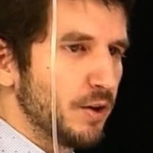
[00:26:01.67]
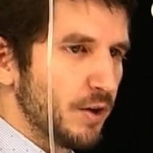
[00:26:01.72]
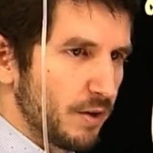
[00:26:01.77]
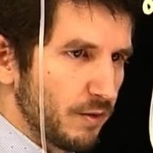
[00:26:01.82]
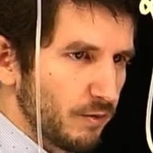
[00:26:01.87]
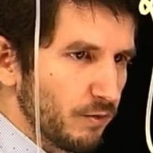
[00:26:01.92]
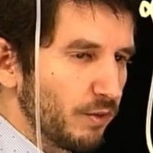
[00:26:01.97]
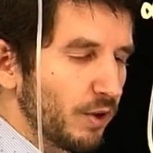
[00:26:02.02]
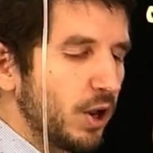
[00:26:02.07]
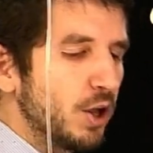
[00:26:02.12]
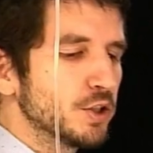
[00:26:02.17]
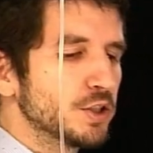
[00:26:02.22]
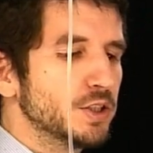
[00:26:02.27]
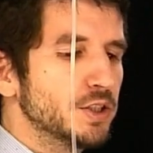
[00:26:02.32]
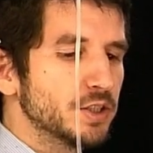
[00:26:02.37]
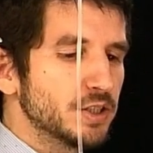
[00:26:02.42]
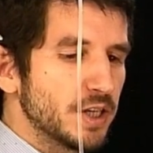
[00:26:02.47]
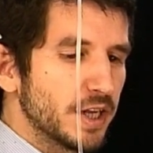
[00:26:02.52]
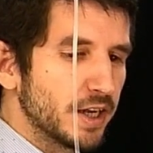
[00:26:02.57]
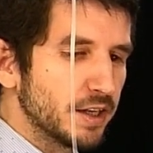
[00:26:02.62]
velocity
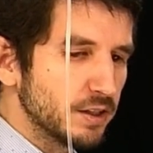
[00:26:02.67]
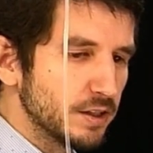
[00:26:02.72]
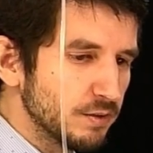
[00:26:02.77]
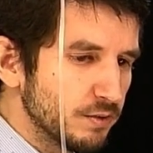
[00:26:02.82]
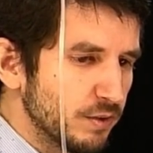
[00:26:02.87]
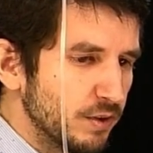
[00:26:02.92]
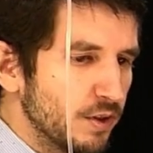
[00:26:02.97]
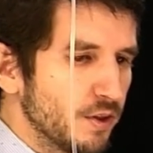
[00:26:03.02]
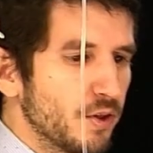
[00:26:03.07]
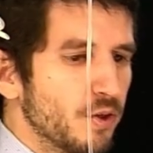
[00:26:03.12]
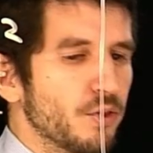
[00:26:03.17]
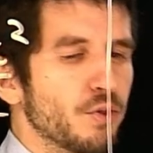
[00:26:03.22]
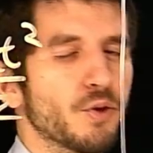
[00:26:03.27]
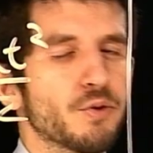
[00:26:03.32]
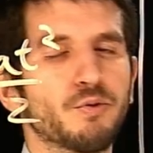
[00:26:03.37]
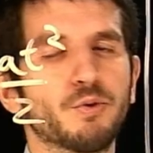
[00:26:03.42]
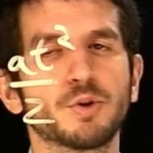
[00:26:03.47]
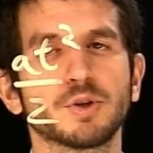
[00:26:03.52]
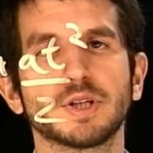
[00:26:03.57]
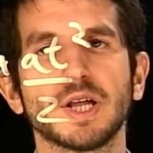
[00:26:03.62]
is negative,
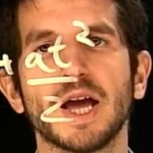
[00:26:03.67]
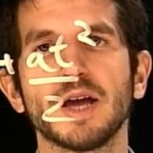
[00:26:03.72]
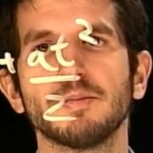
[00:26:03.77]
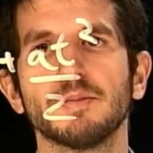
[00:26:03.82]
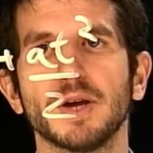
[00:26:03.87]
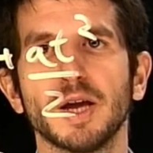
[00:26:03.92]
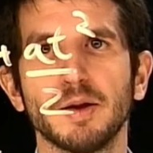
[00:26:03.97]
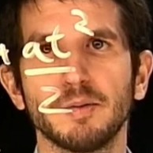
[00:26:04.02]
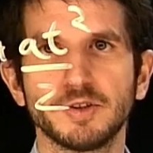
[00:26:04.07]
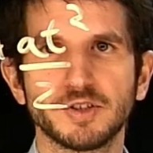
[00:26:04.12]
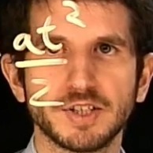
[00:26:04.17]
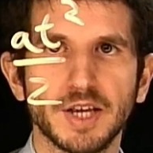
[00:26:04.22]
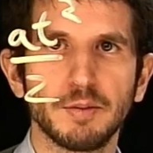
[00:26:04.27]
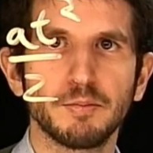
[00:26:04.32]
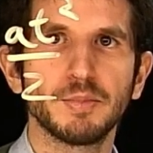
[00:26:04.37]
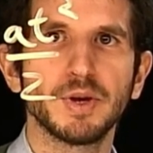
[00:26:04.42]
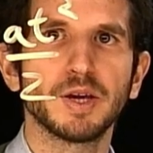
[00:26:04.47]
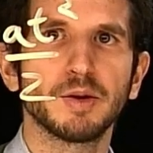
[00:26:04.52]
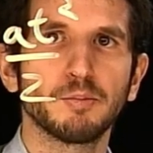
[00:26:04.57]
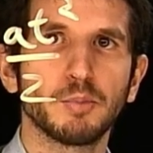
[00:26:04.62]
therefore time ends up
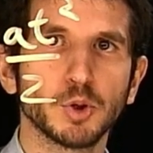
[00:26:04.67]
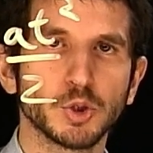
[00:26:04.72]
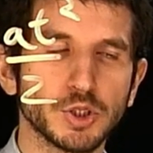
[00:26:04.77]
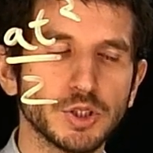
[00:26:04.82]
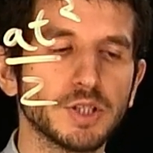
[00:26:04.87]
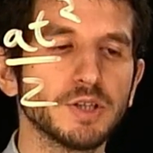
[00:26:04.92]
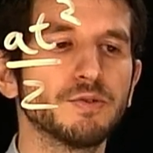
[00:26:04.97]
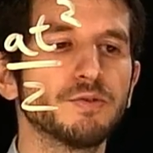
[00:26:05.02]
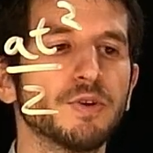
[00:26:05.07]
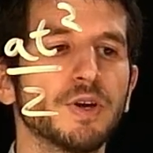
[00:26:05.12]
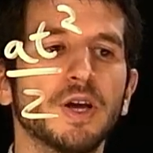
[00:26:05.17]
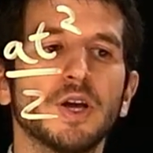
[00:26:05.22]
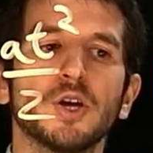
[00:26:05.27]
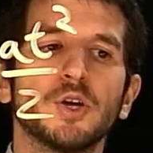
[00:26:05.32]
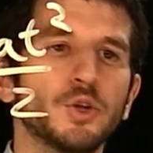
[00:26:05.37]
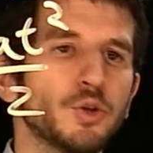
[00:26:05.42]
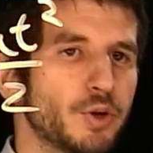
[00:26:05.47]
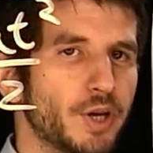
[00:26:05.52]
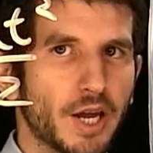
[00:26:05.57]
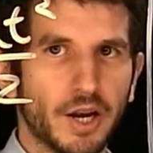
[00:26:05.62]
being positive.
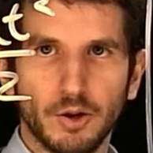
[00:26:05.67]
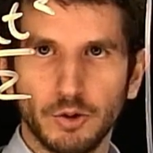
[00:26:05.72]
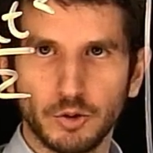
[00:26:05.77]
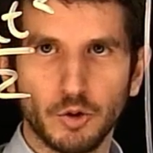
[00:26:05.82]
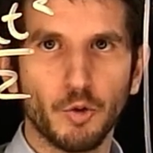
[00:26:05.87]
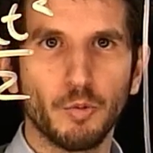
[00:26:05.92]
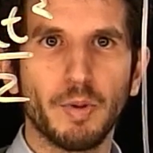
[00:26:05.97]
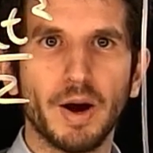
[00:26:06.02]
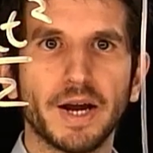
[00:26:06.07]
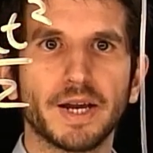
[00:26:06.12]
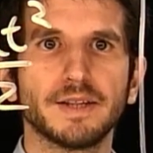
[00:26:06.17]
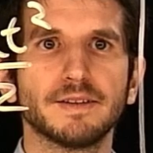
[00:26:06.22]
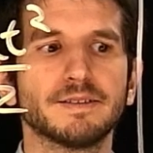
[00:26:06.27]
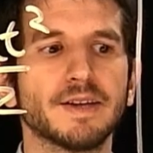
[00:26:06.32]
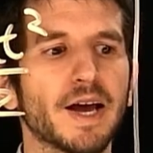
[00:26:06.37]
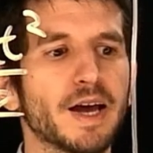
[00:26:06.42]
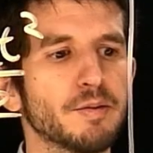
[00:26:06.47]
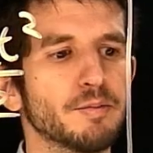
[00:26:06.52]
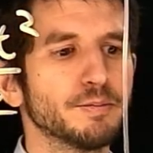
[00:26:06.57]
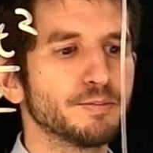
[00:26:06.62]
You cannot go back in
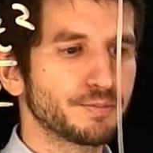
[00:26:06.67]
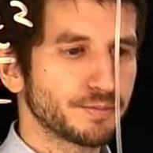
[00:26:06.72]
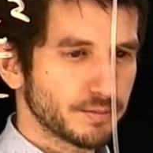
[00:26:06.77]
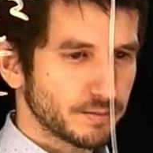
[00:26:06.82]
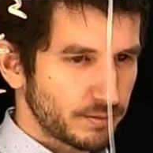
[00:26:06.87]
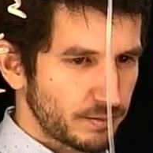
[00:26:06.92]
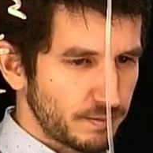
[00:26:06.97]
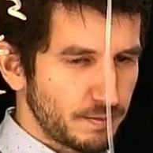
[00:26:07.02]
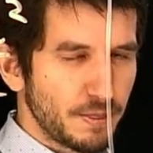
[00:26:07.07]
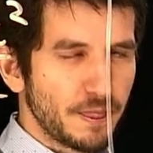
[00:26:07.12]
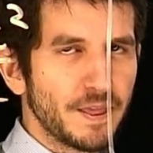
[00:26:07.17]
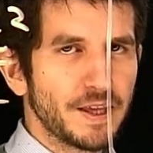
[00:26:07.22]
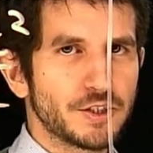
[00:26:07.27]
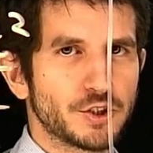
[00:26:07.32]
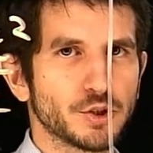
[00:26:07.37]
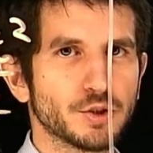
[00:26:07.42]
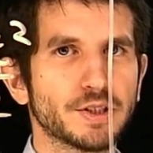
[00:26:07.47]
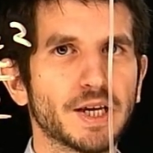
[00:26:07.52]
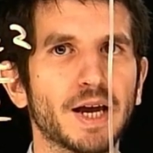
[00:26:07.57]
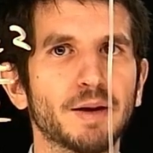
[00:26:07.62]
time,
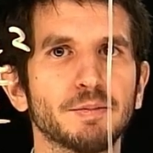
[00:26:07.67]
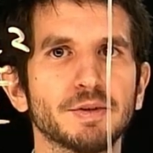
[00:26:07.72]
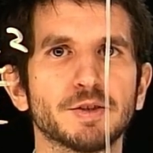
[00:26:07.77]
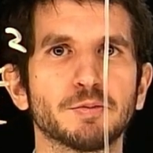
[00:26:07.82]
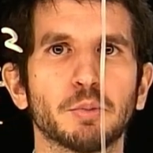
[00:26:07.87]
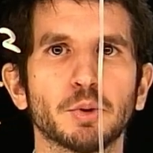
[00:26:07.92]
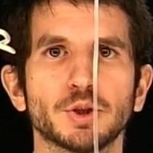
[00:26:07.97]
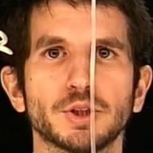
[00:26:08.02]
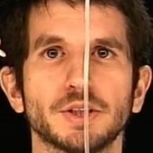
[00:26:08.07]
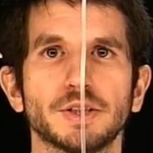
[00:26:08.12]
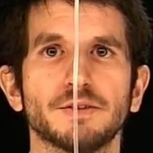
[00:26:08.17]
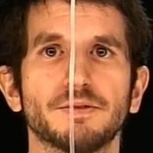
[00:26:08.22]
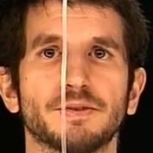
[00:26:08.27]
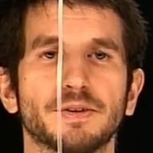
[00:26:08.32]
so time is positive.